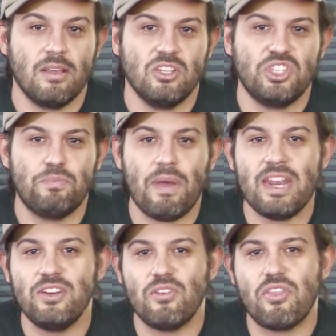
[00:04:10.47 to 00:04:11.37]

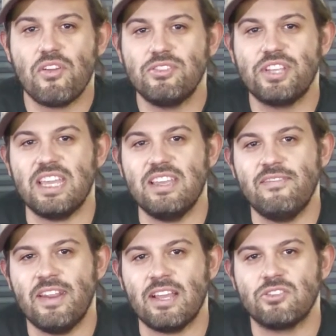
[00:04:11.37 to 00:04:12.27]
Spend your Thursday
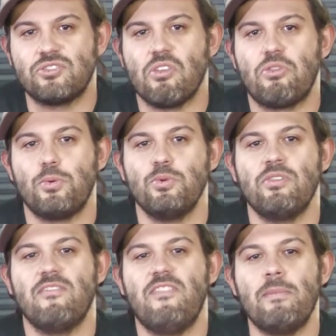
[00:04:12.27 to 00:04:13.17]
evenings through
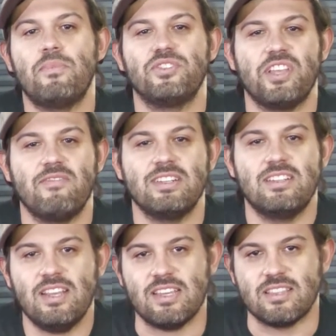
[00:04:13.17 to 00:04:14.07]
November
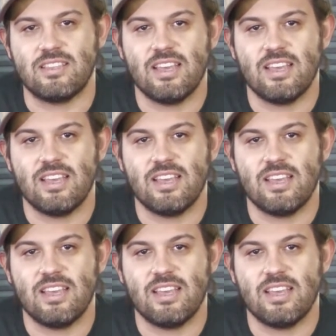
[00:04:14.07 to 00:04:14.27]
17th